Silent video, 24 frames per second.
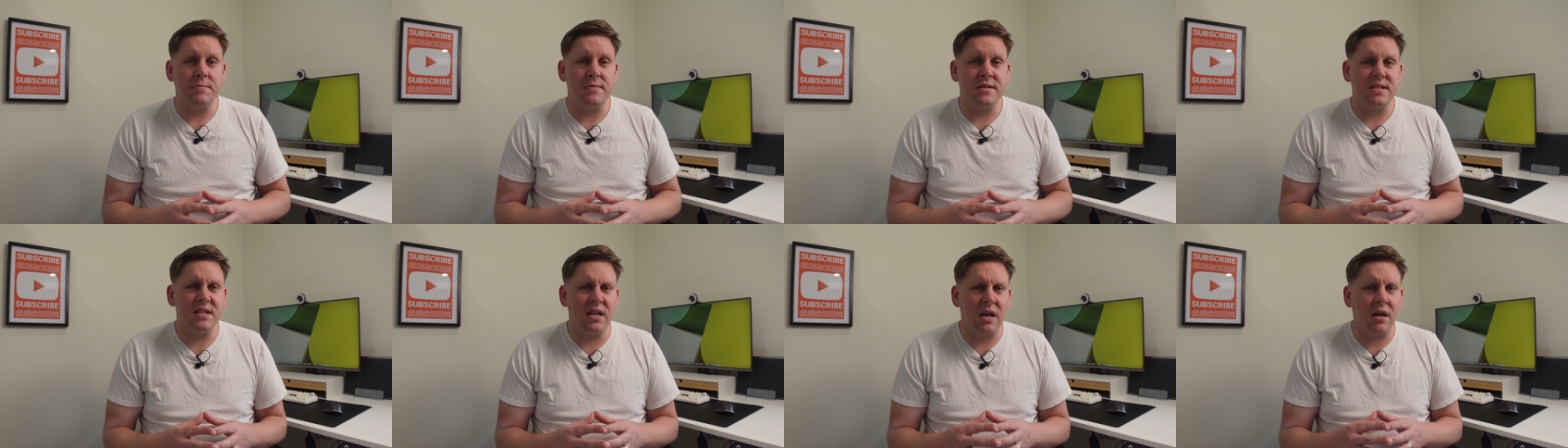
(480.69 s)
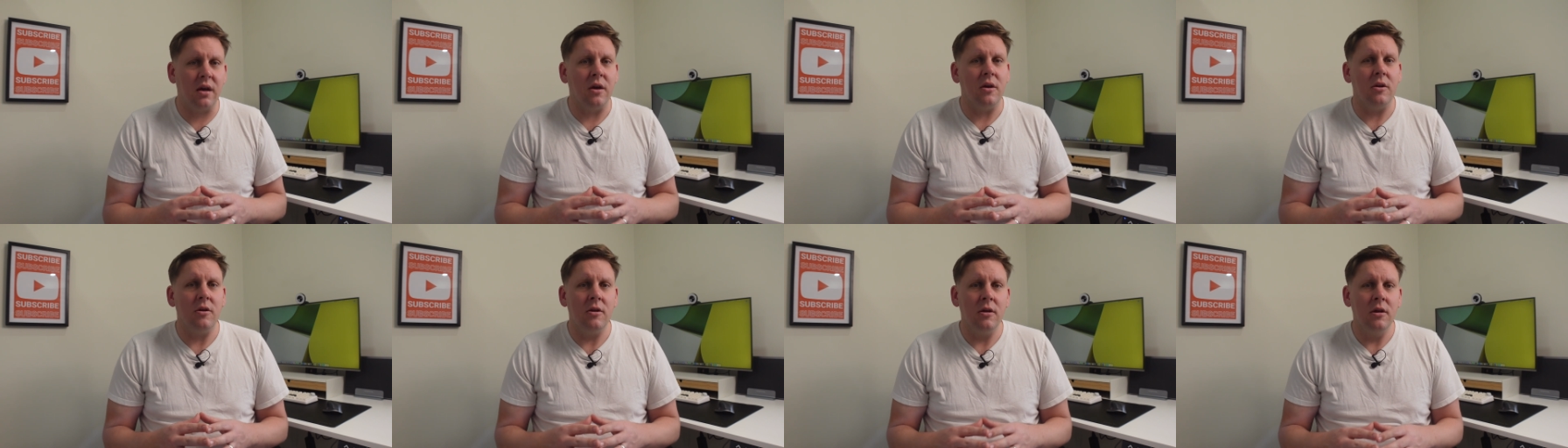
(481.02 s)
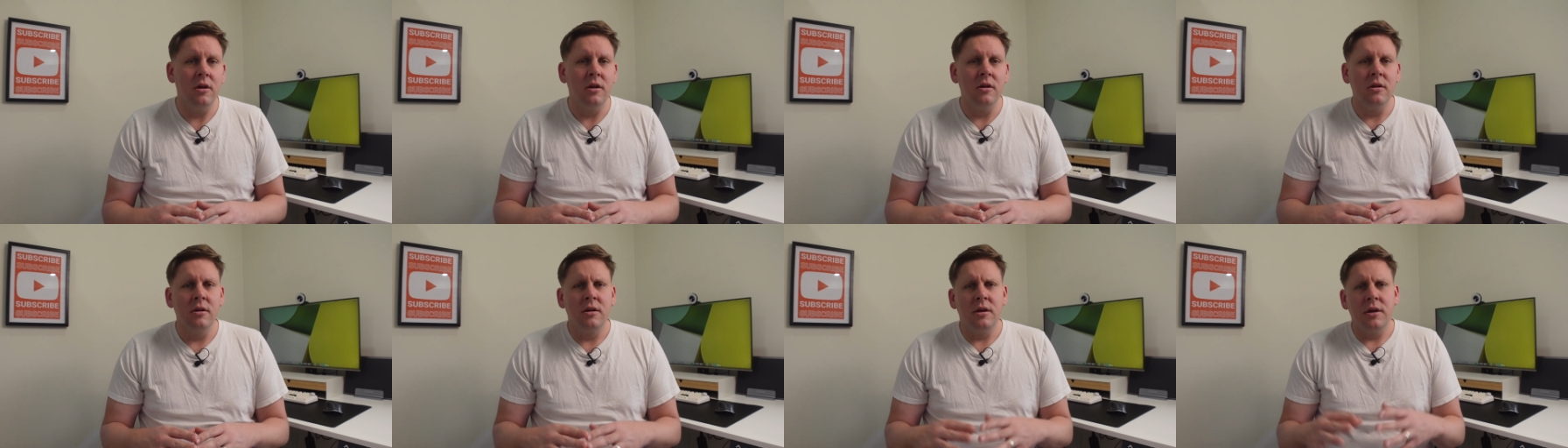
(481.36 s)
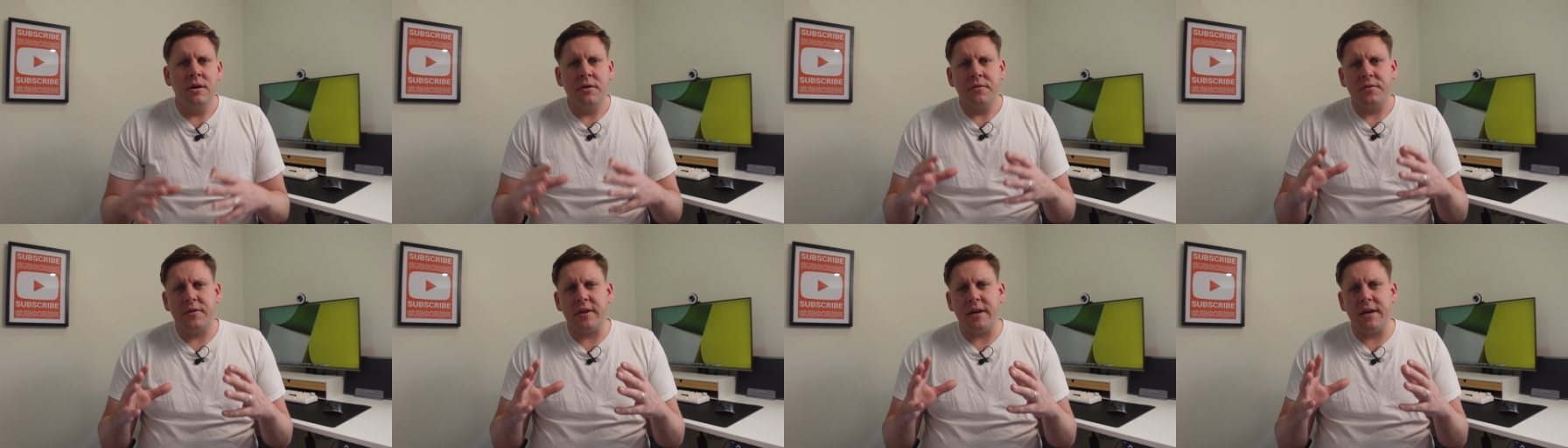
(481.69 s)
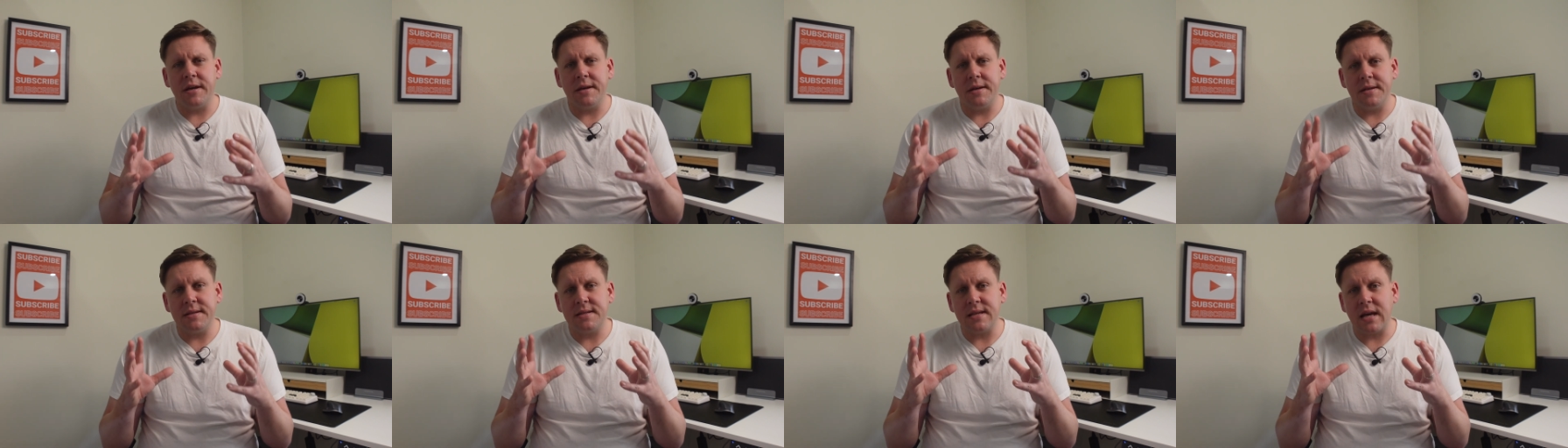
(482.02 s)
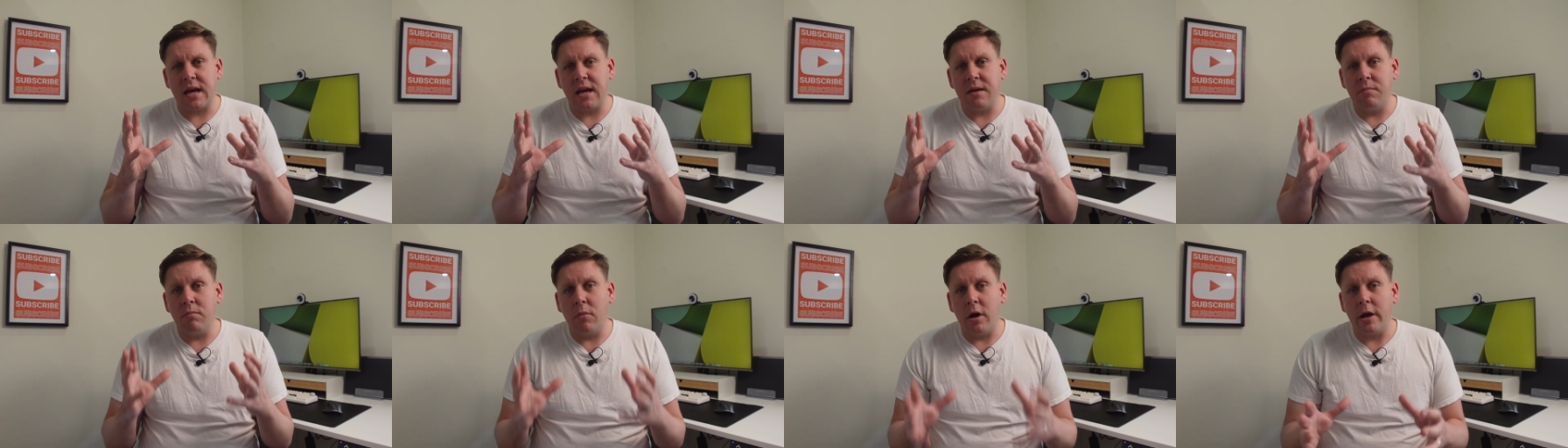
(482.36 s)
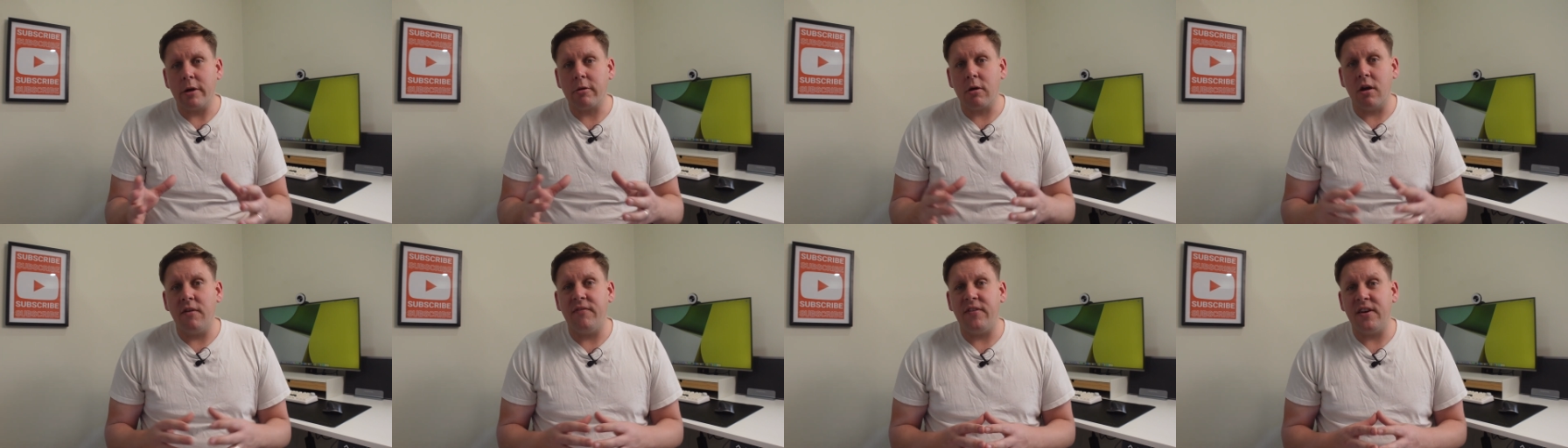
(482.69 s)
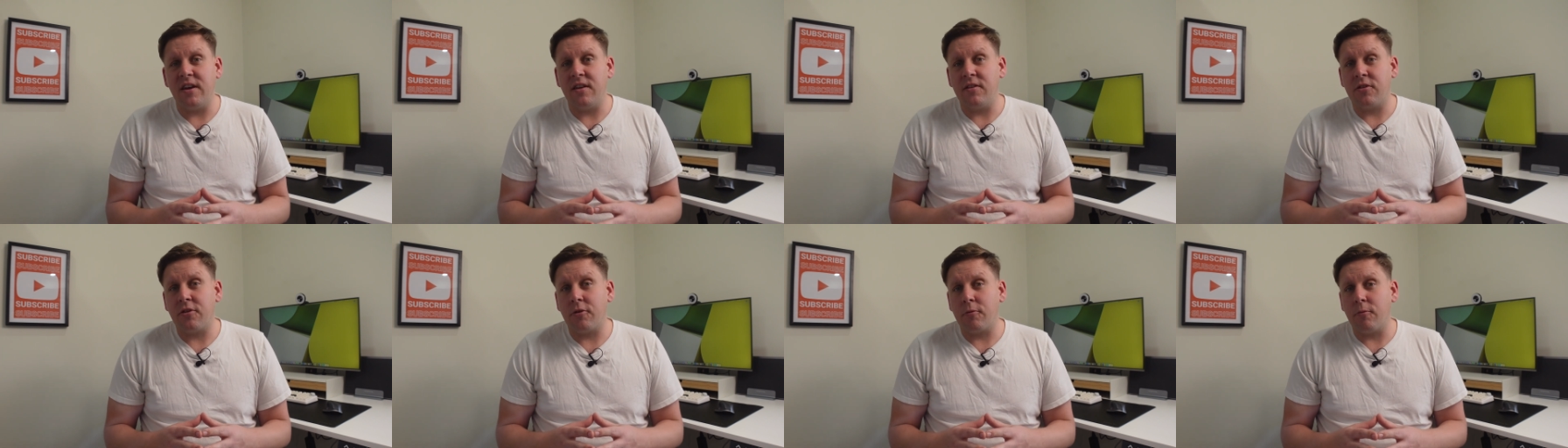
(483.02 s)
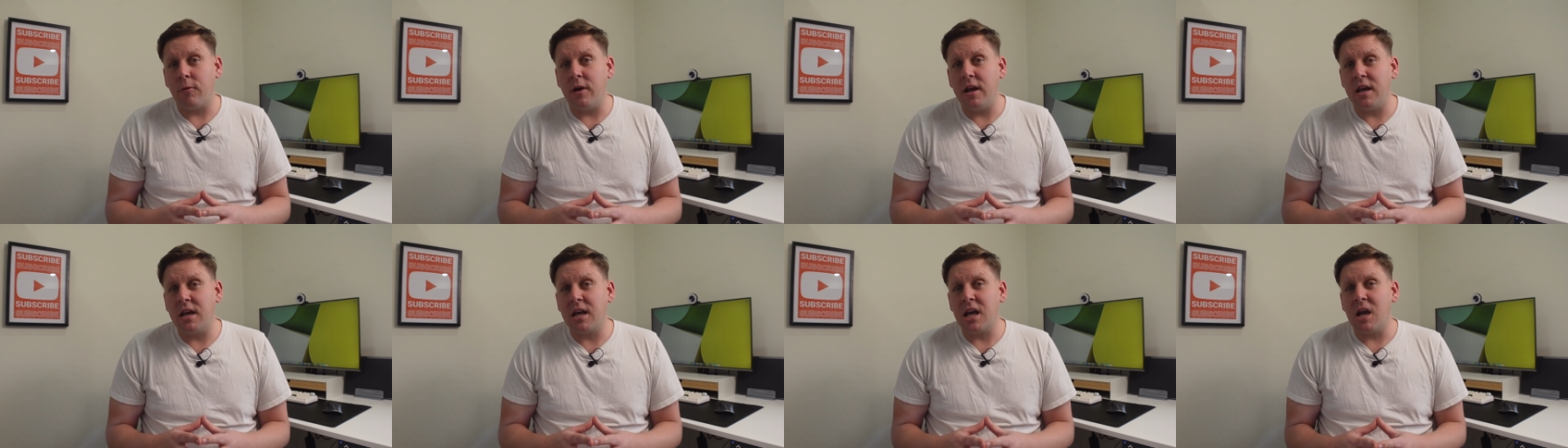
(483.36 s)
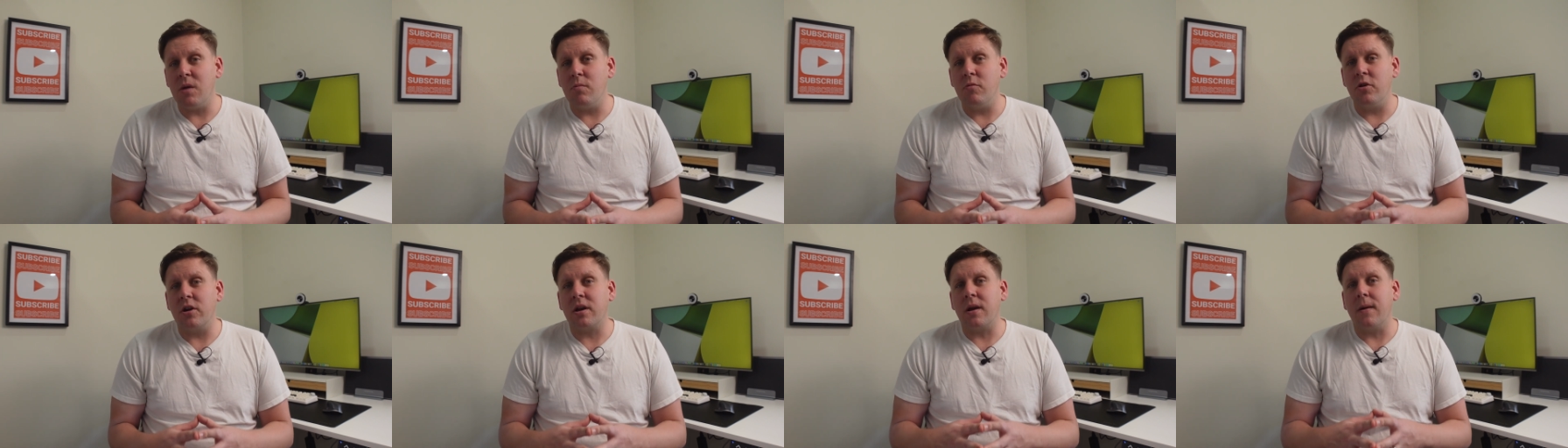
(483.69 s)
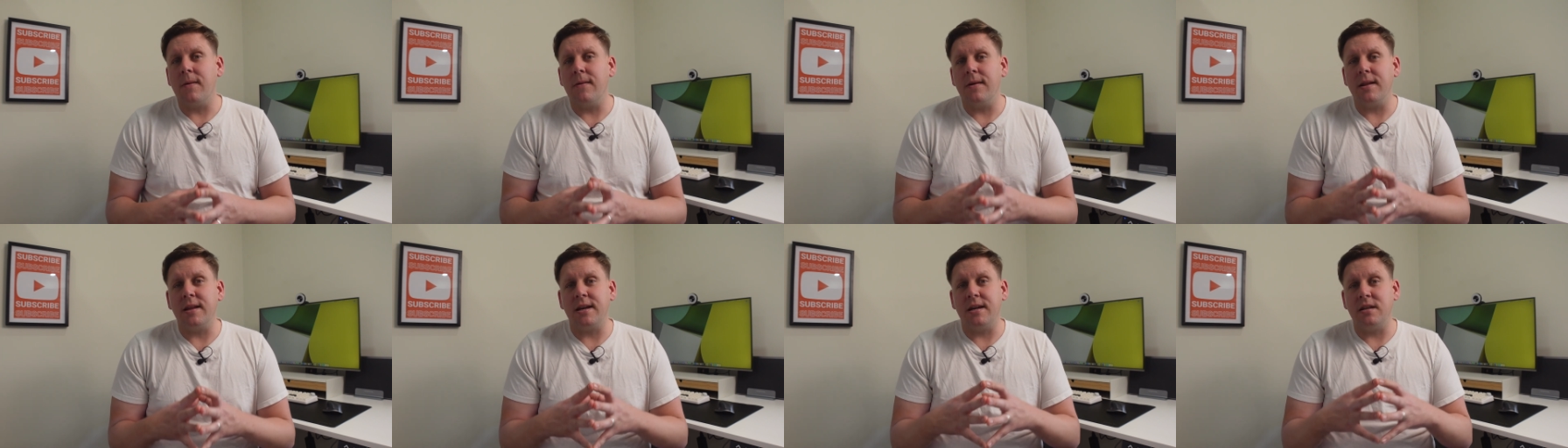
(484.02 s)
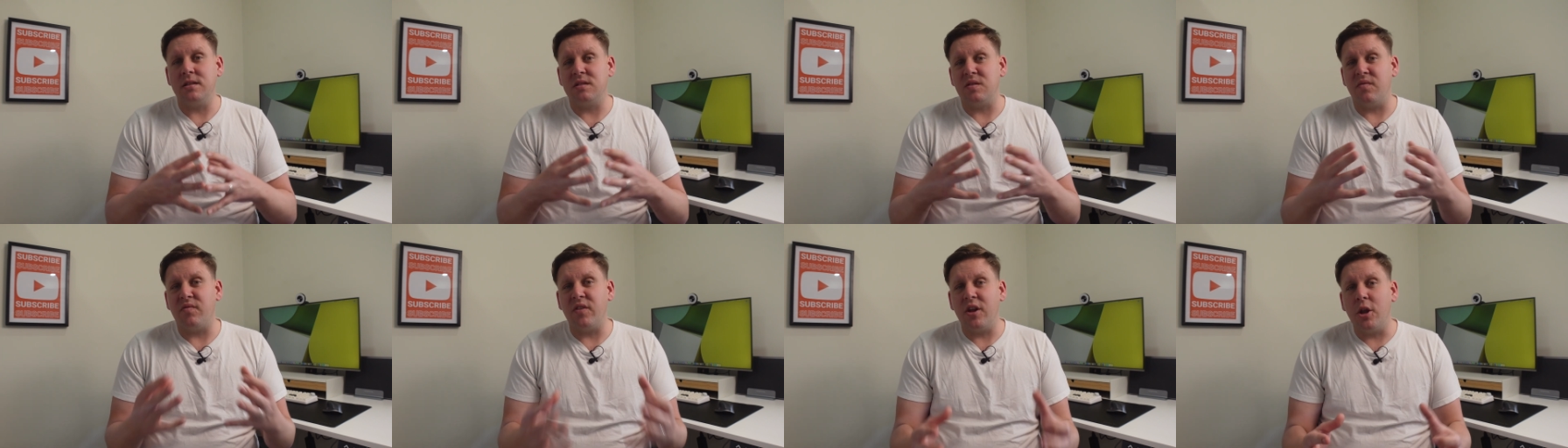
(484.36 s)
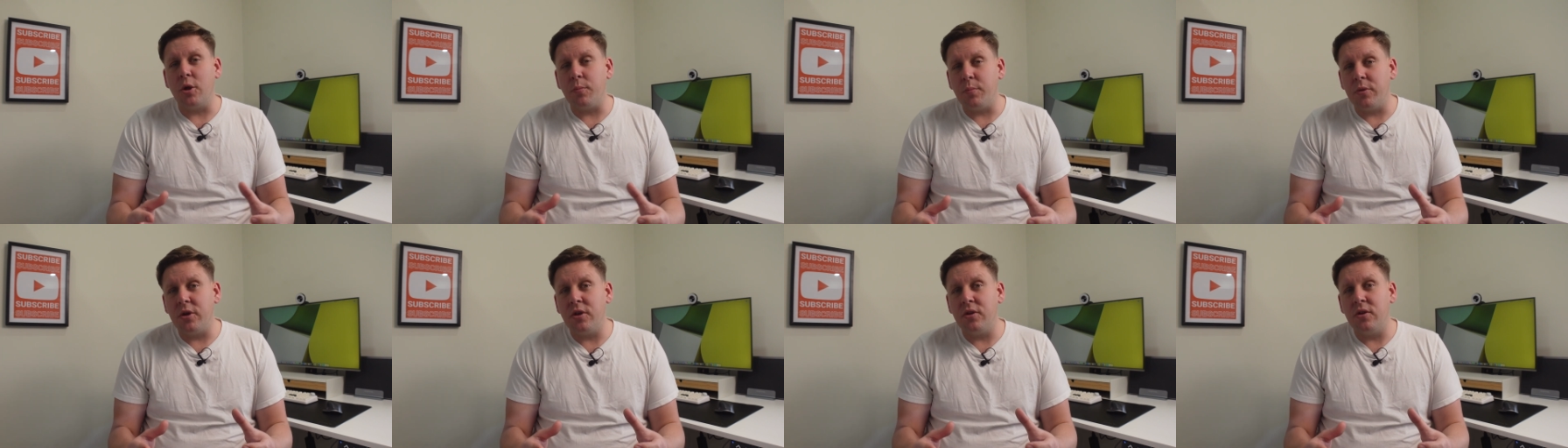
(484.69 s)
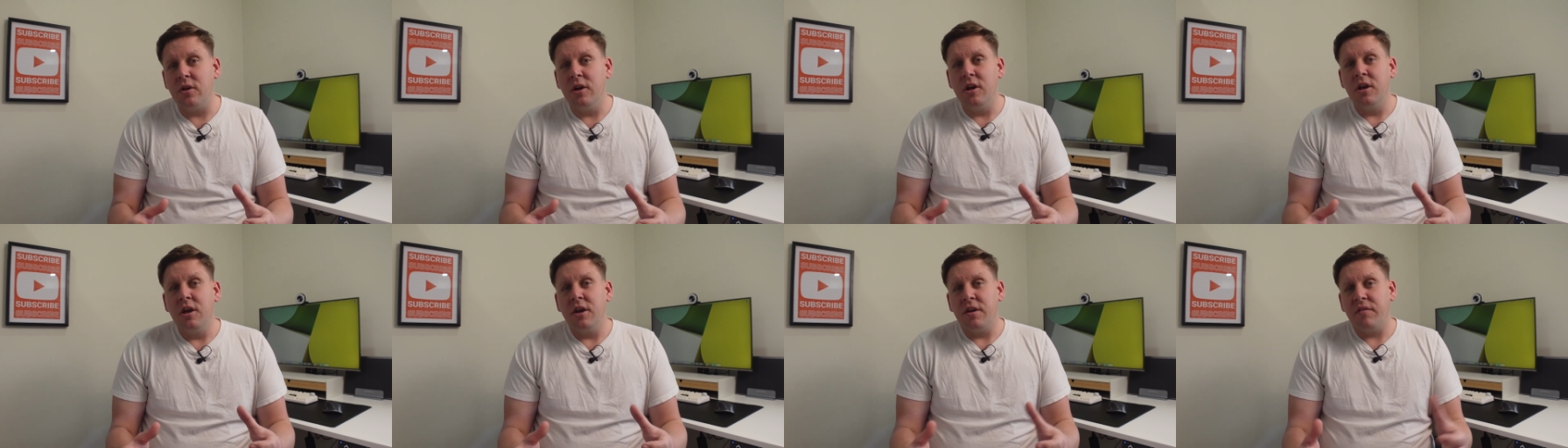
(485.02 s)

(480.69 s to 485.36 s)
per second. There's a Micro V3 camera currently in development,